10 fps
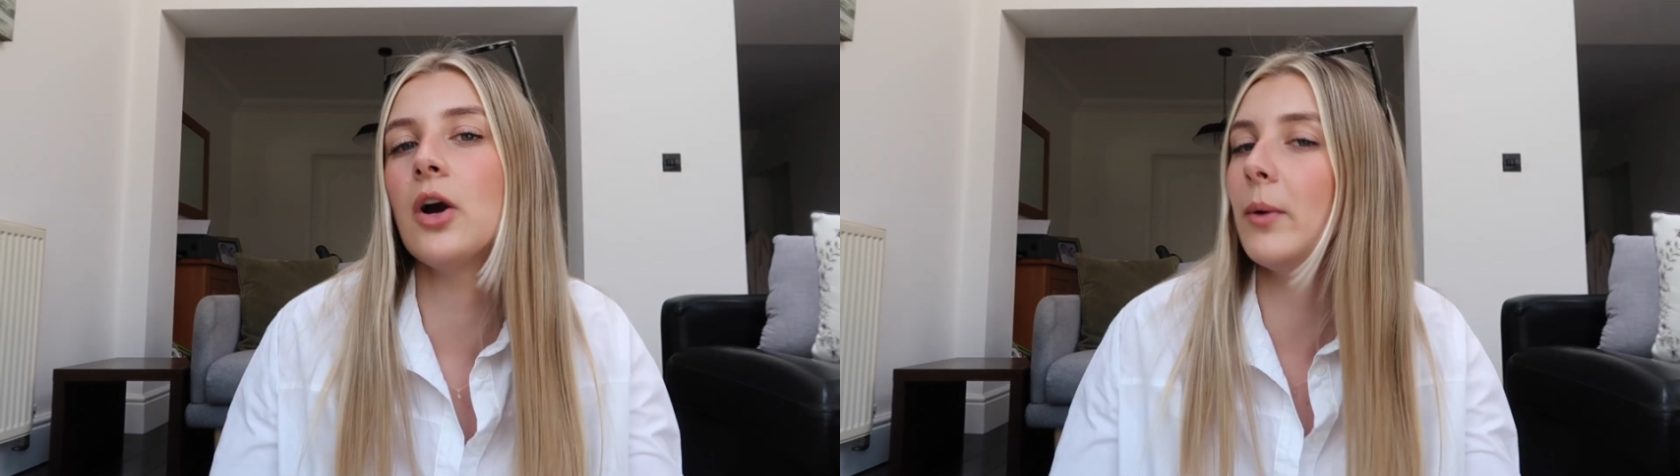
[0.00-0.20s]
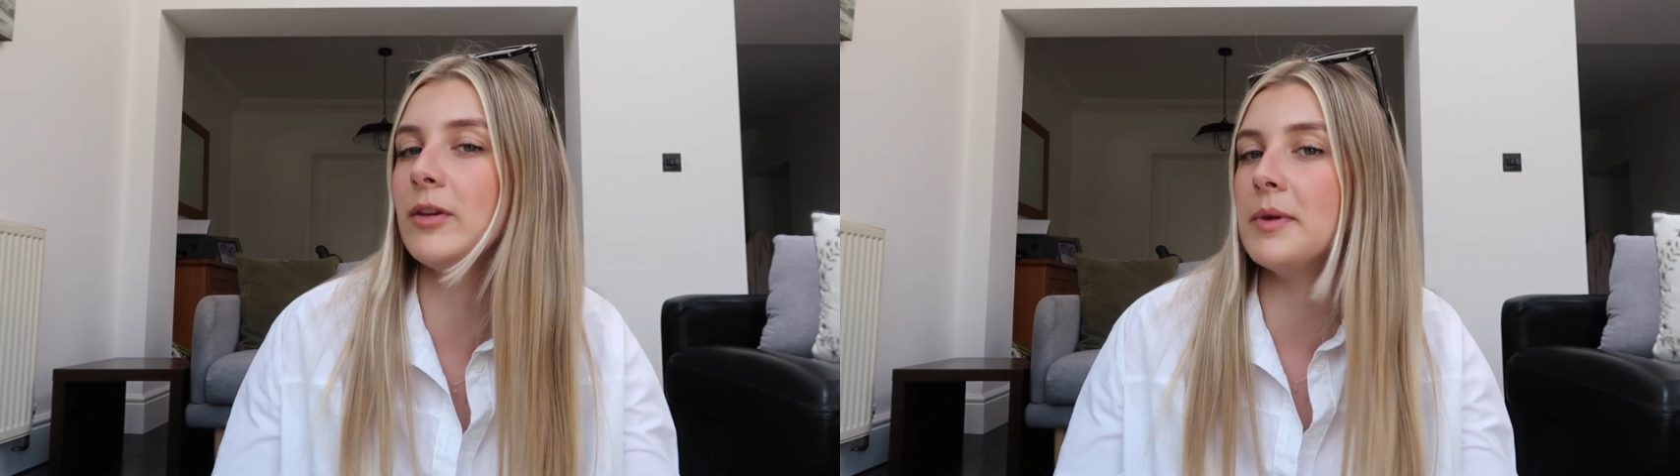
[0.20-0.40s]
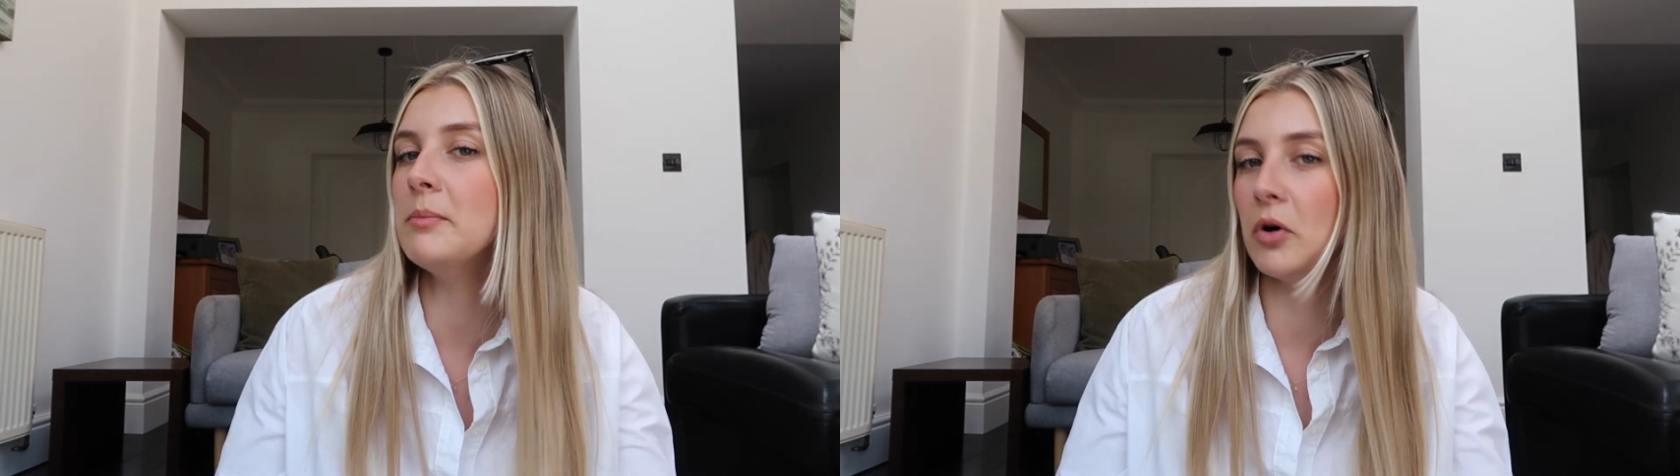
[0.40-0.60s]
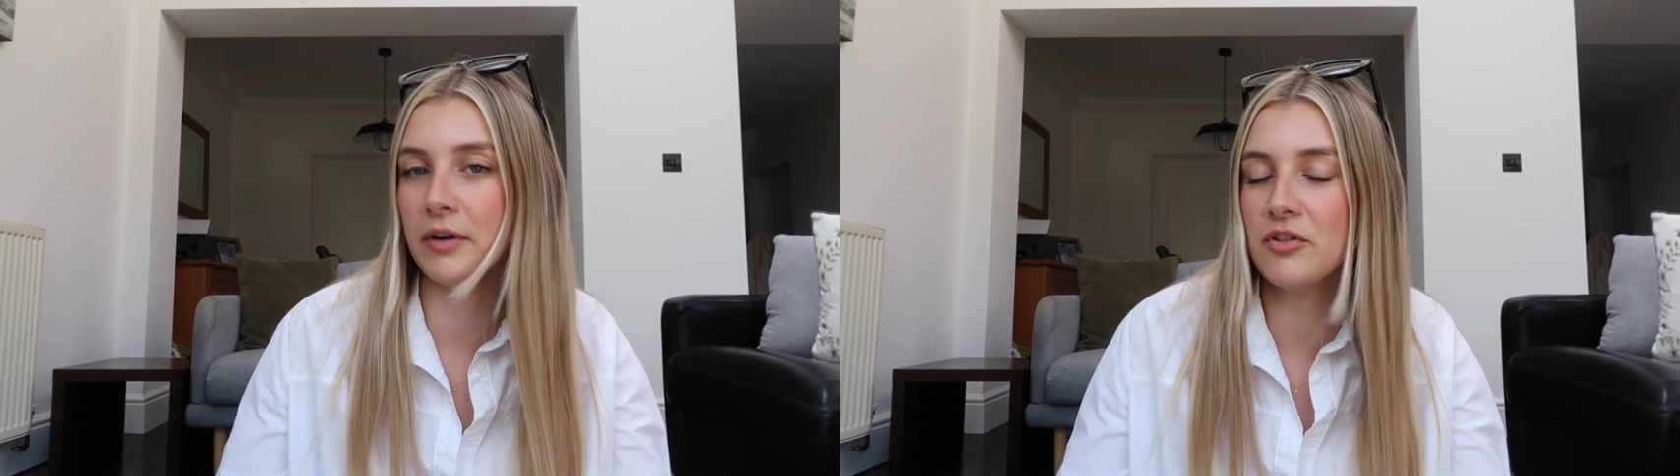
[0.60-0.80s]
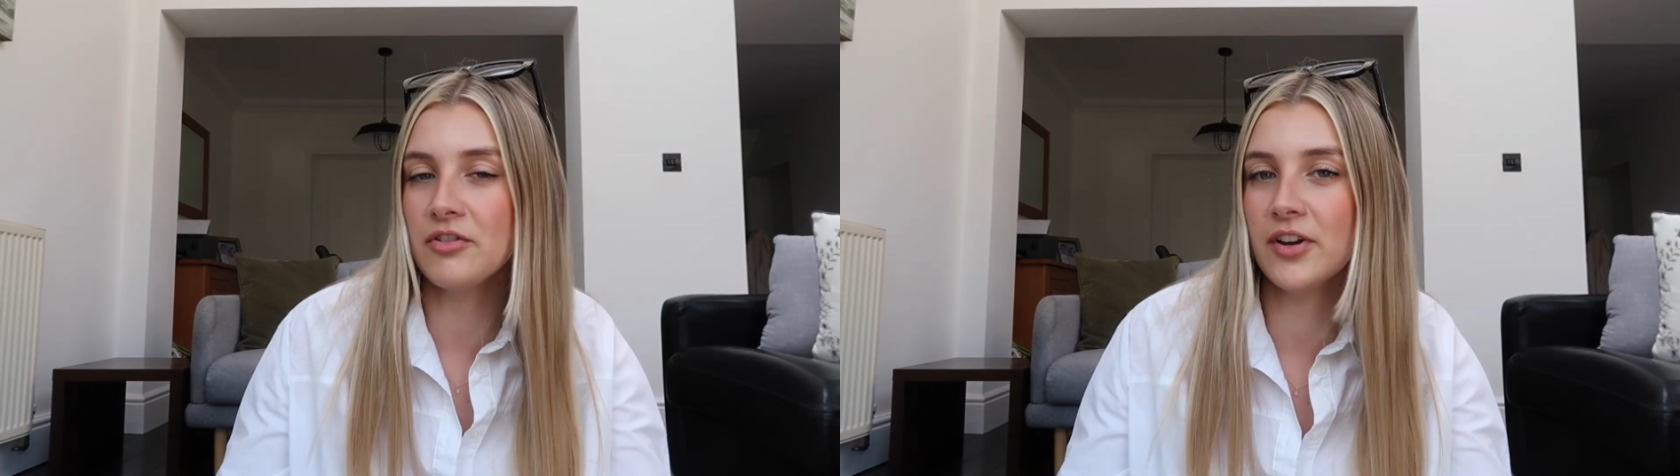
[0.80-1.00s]
always been more
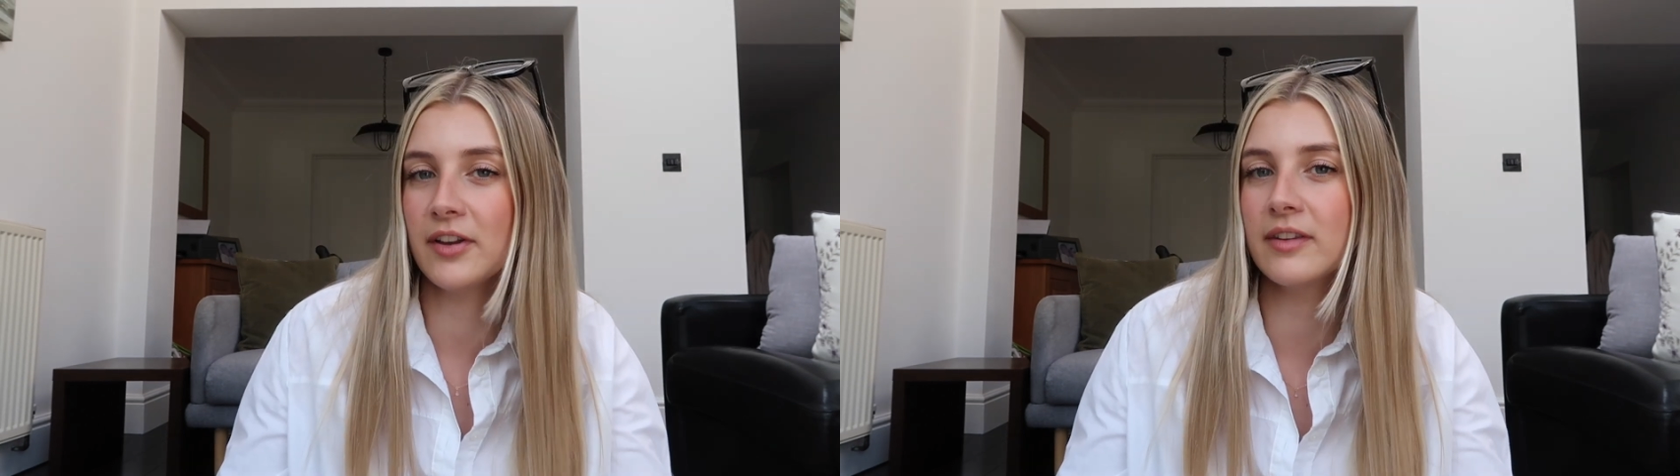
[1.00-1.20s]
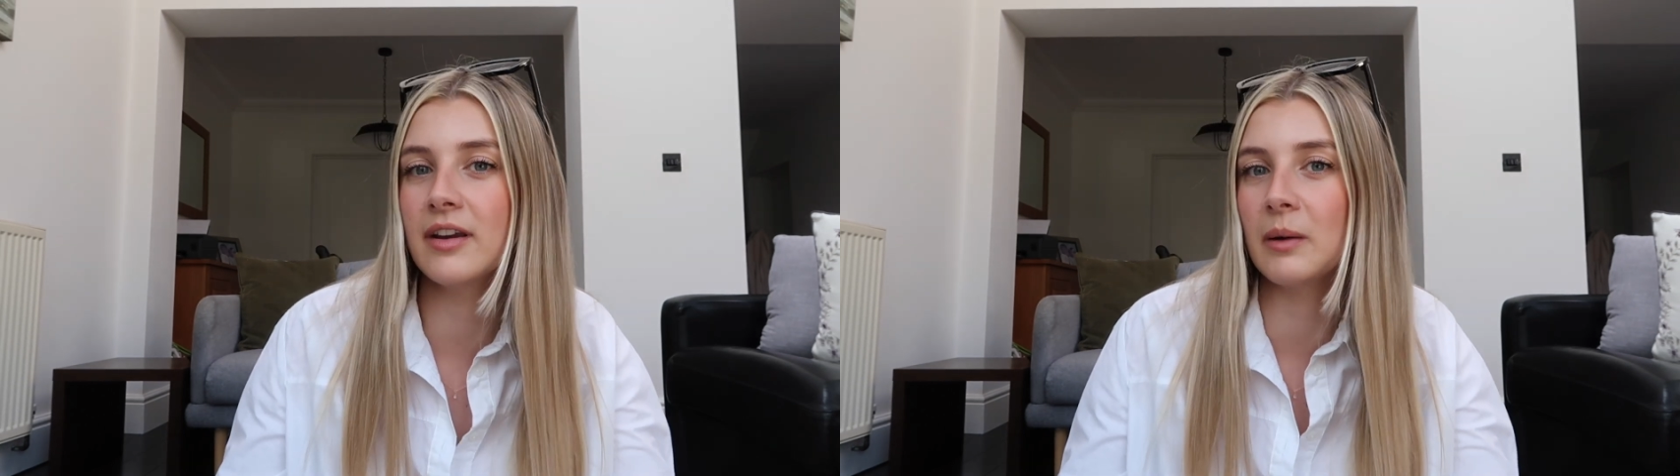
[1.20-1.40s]
introverted.